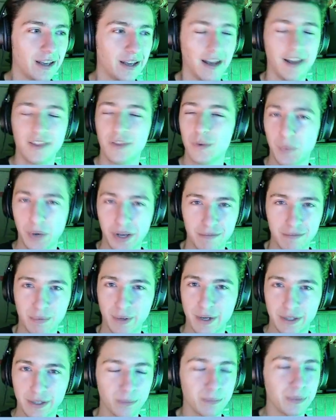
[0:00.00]
and the
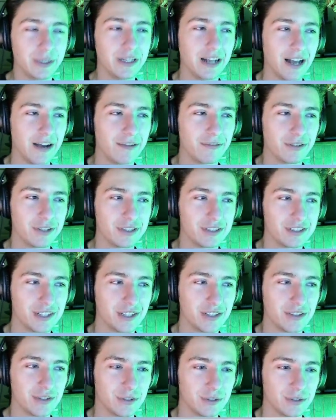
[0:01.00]
Wavebreaker beat every
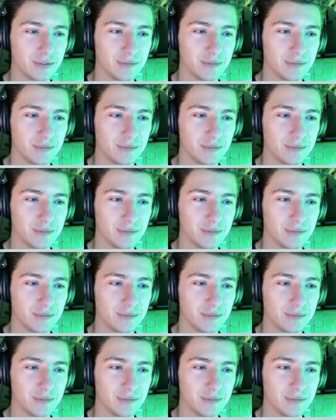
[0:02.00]
single